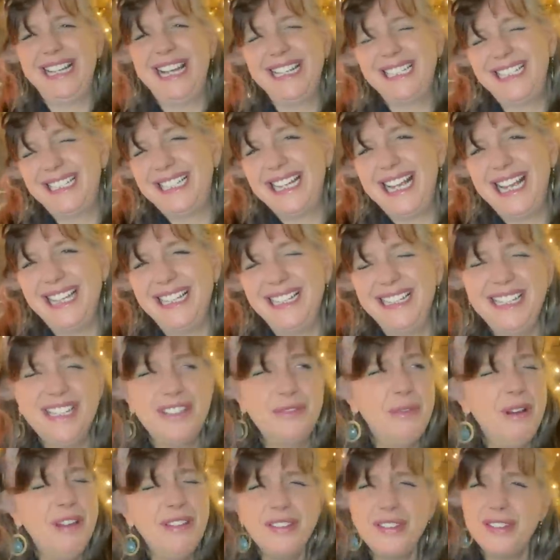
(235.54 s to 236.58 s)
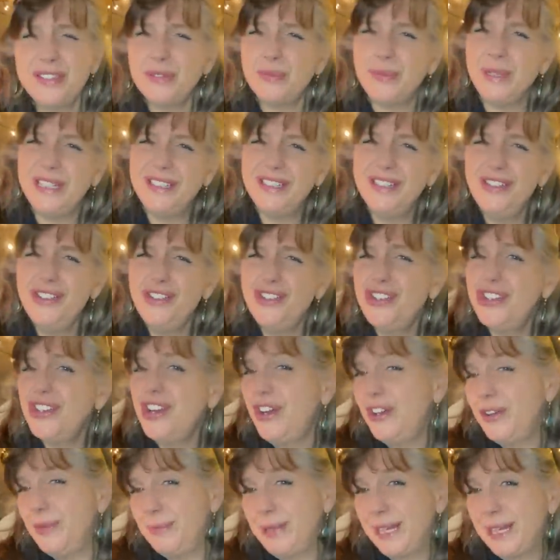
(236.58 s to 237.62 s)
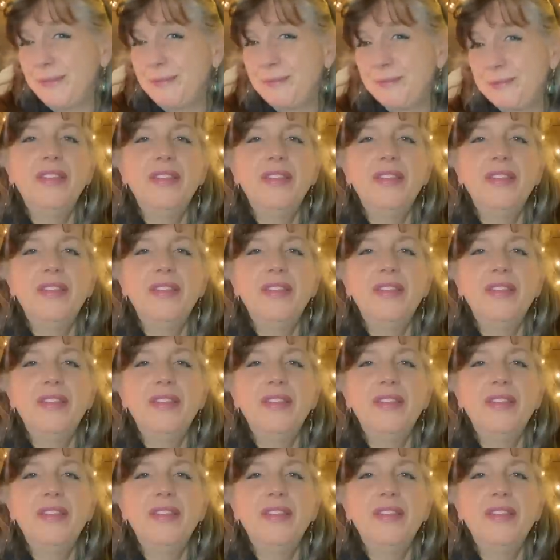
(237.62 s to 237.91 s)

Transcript: that tale. It's rather sweet and charming.